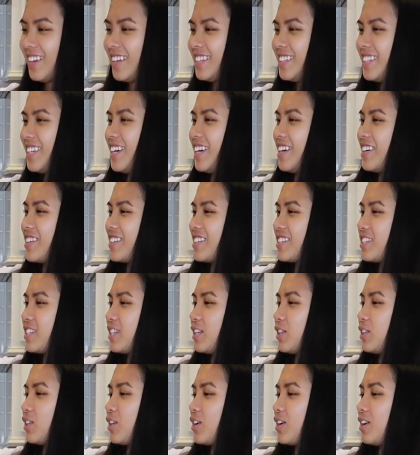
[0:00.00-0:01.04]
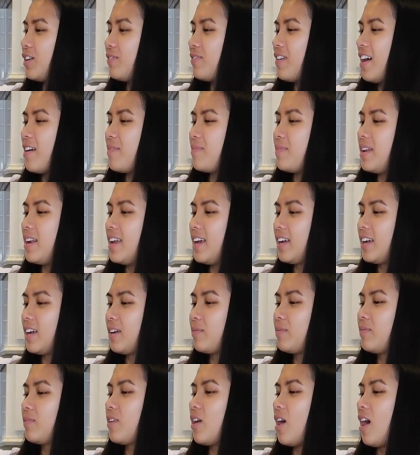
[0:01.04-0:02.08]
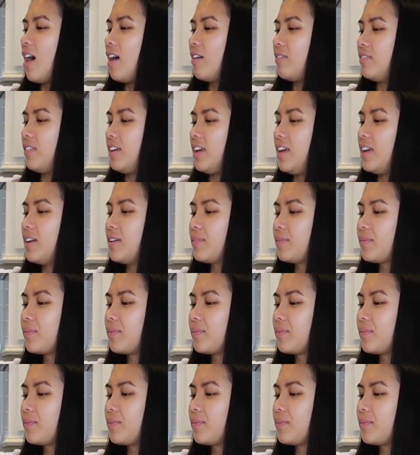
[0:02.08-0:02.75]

Cheers to 35-minute coffee.